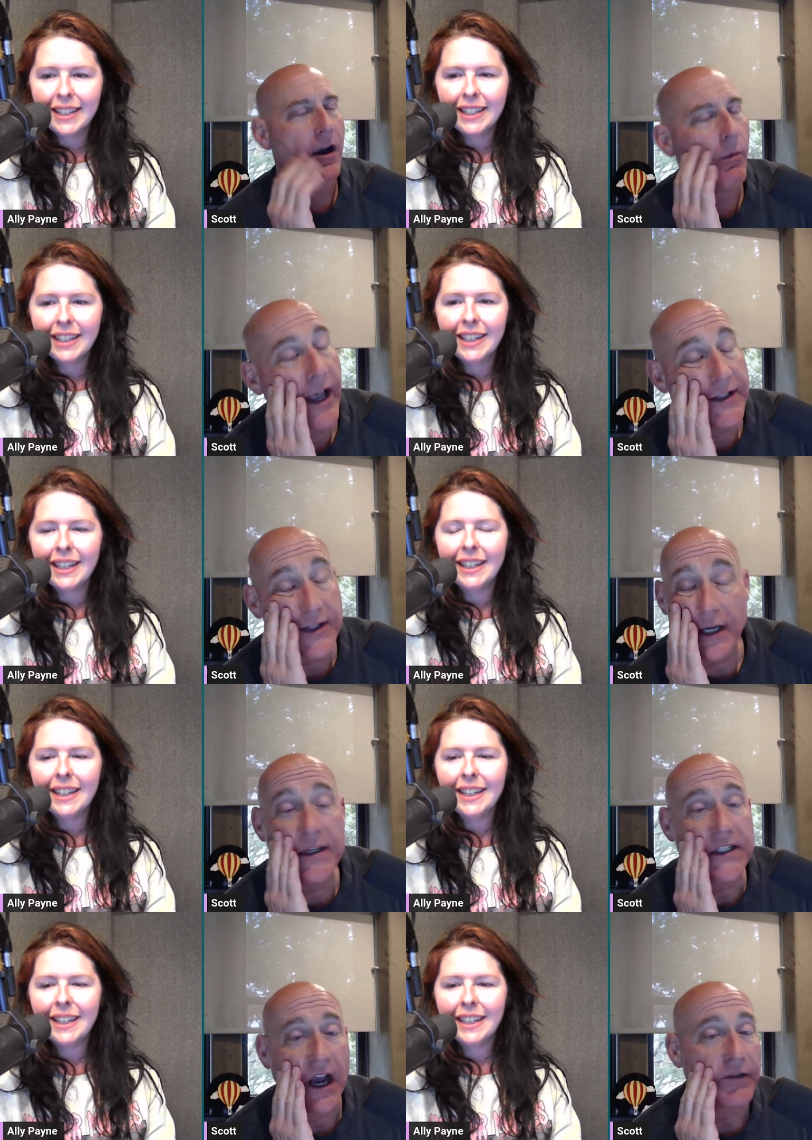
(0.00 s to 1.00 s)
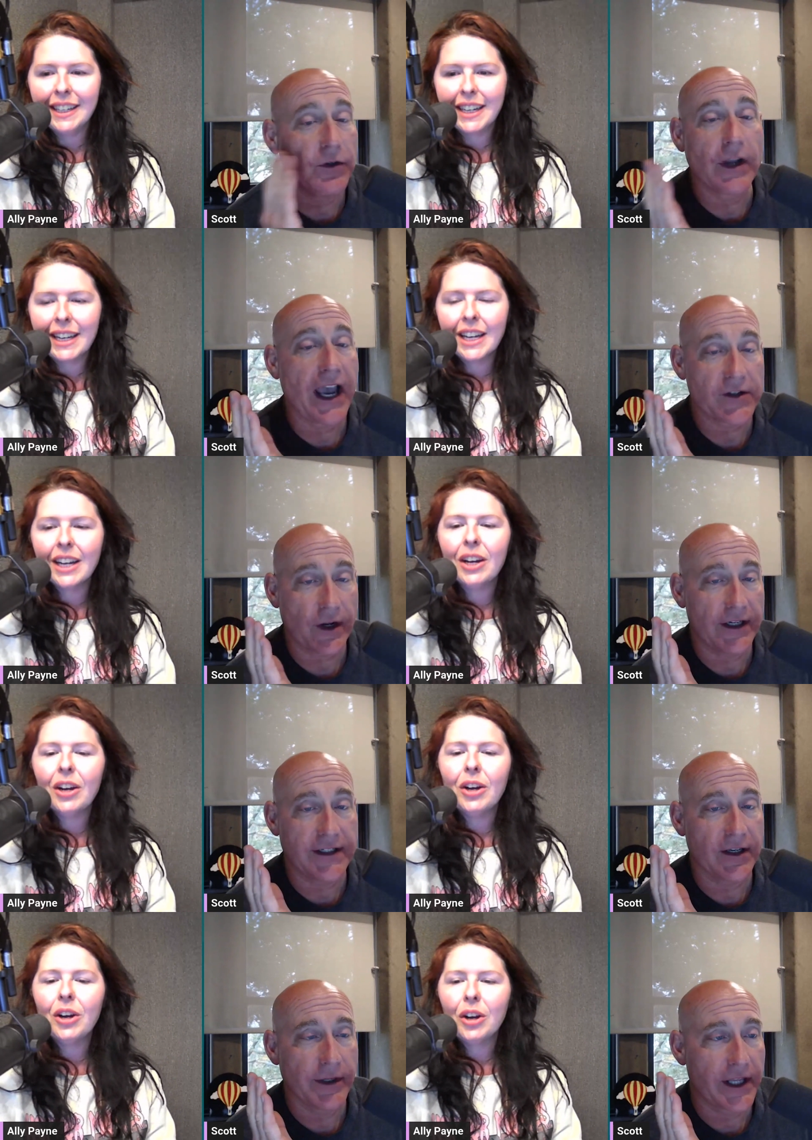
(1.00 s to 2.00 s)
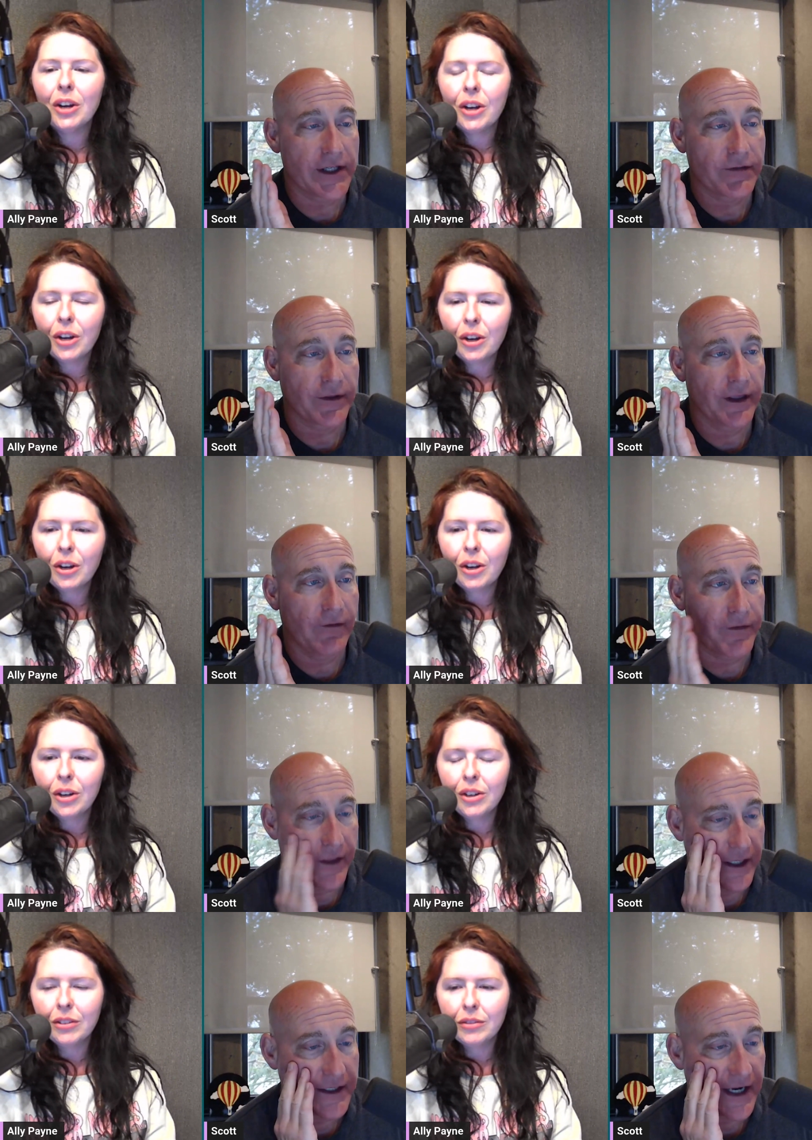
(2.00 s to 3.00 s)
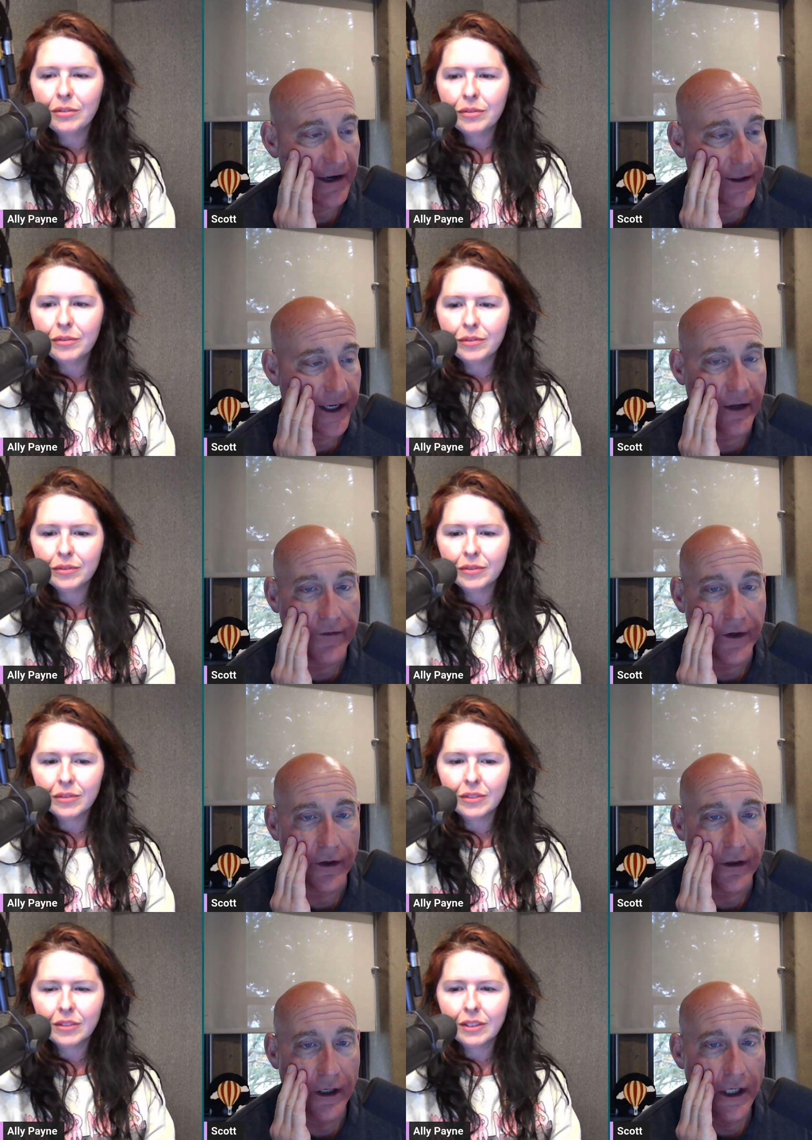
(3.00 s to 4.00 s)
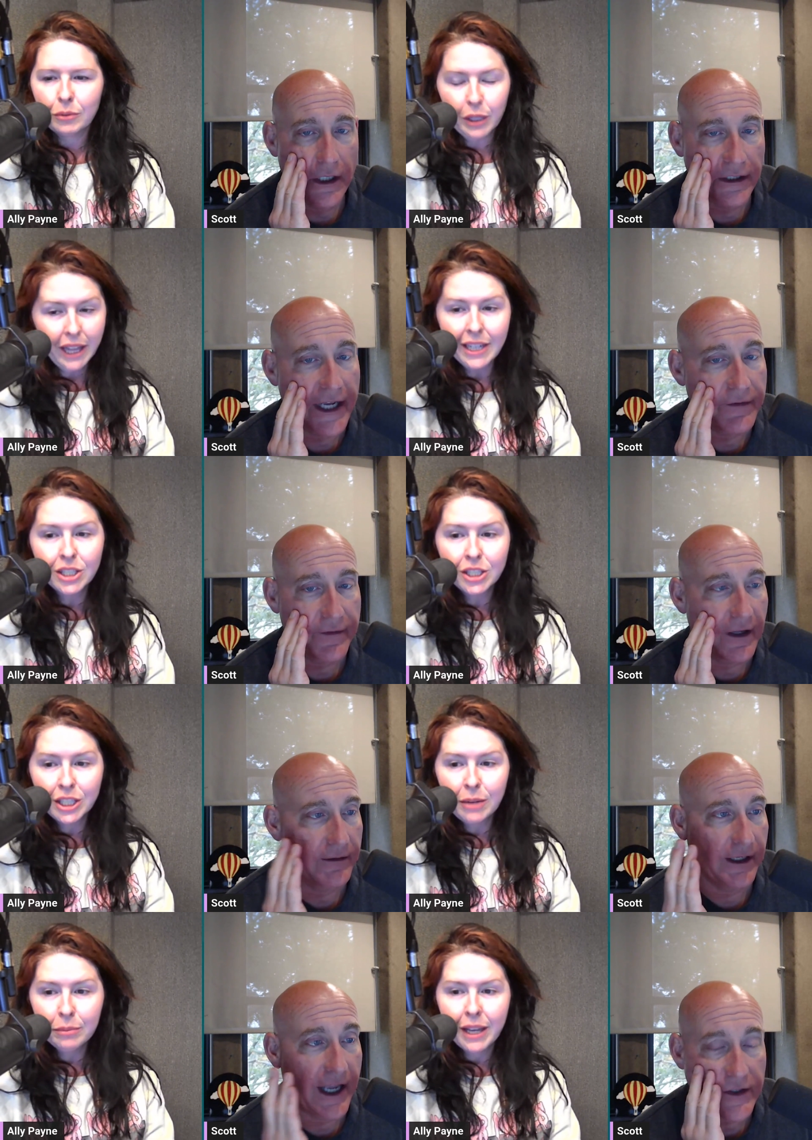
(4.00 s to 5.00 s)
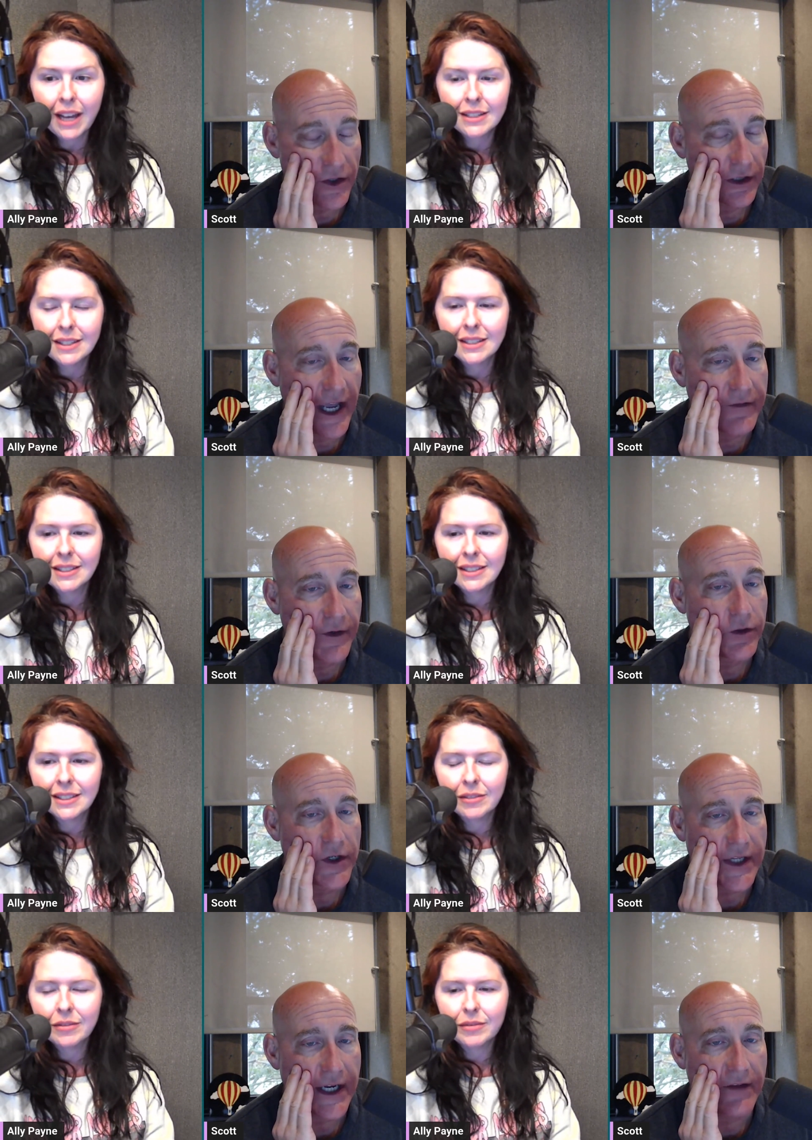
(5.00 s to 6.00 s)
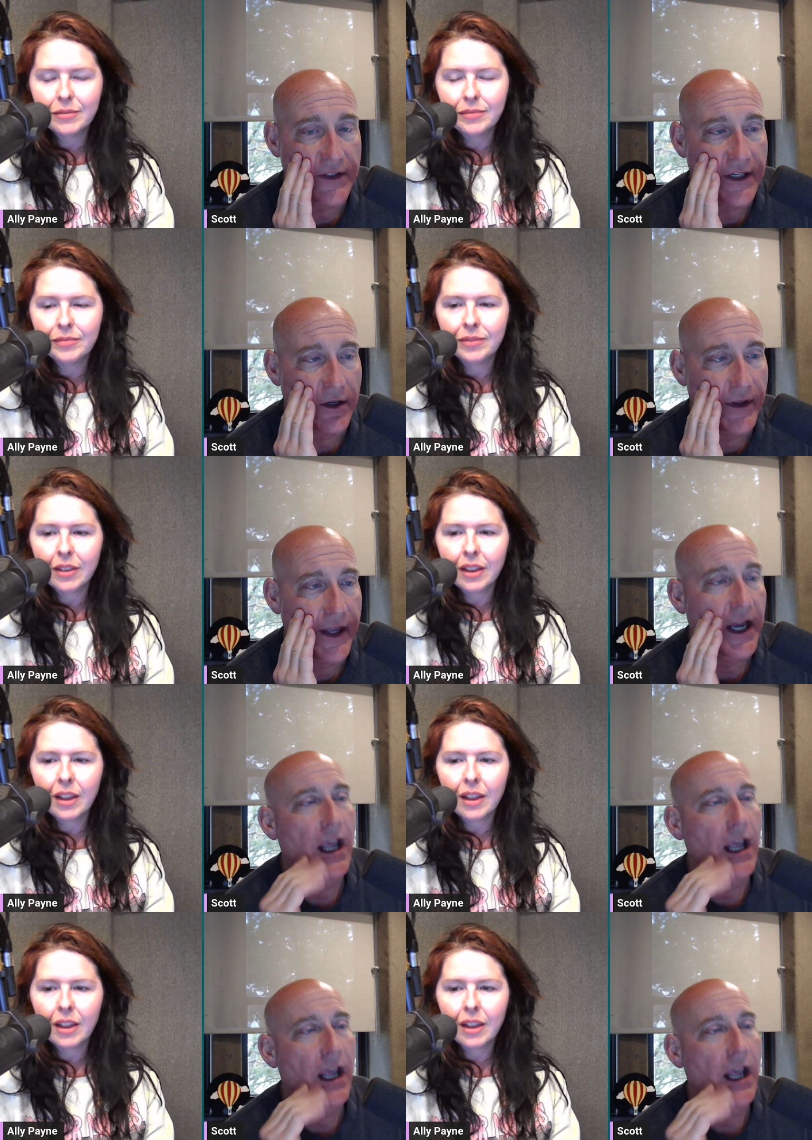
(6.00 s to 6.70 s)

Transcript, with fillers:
Speaker 1: Well, it's going to be tough. You guys are going to deal with this for the for the entirety of your relationship. Life. Uh, yes, yes, your life. You're just going to have to deal with it.